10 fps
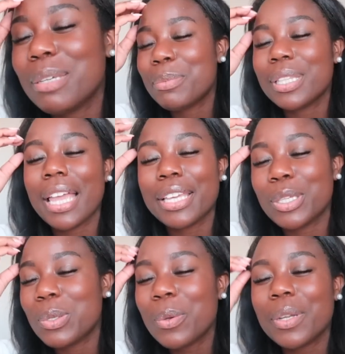but like
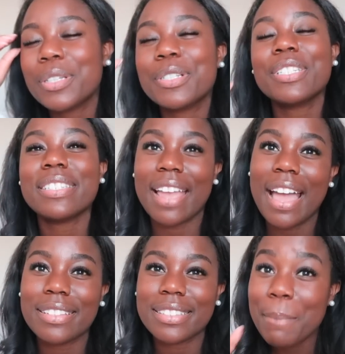you don't understand.